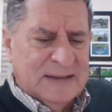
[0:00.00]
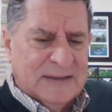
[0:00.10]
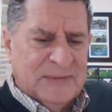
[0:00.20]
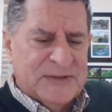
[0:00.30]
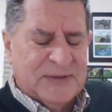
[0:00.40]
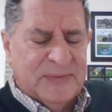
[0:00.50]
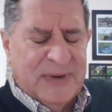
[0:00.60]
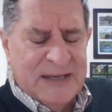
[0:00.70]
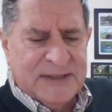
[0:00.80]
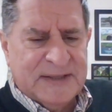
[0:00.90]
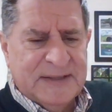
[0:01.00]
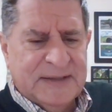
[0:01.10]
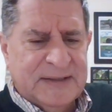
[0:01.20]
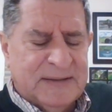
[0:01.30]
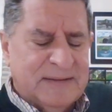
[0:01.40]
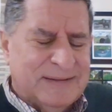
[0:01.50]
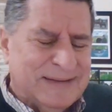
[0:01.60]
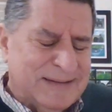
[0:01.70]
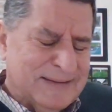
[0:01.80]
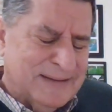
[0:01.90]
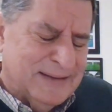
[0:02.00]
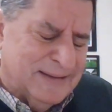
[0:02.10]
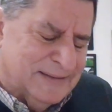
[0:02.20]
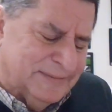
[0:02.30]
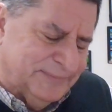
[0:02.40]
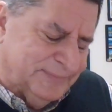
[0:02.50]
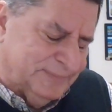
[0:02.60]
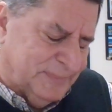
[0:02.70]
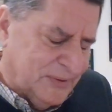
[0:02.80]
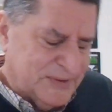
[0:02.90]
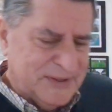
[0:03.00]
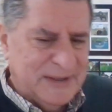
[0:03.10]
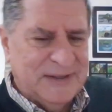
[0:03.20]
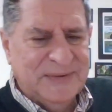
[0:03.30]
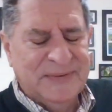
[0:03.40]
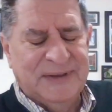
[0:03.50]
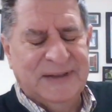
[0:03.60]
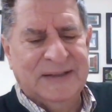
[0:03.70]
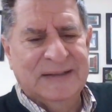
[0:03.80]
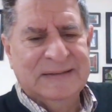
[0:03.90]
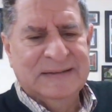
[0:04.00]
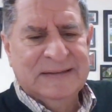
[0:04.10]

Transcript: was arrested, persecuted,